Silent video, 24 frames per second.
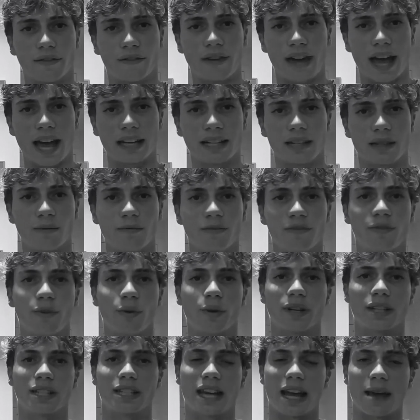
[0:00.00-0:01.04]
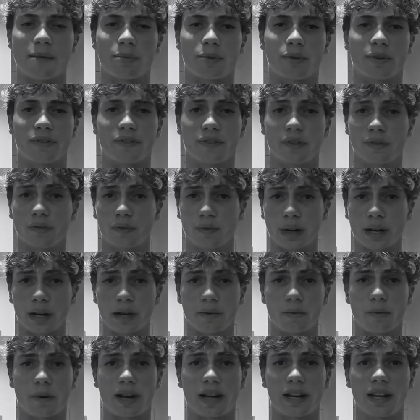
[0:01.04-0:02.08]
Phantom, for example, if you've
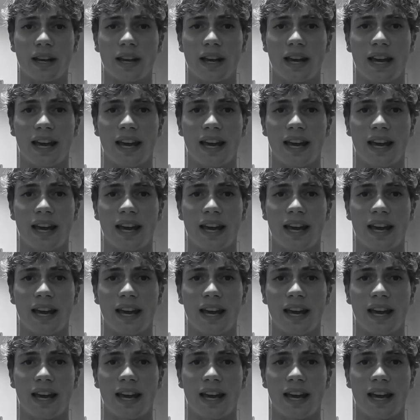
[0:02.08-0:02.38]
ridden one,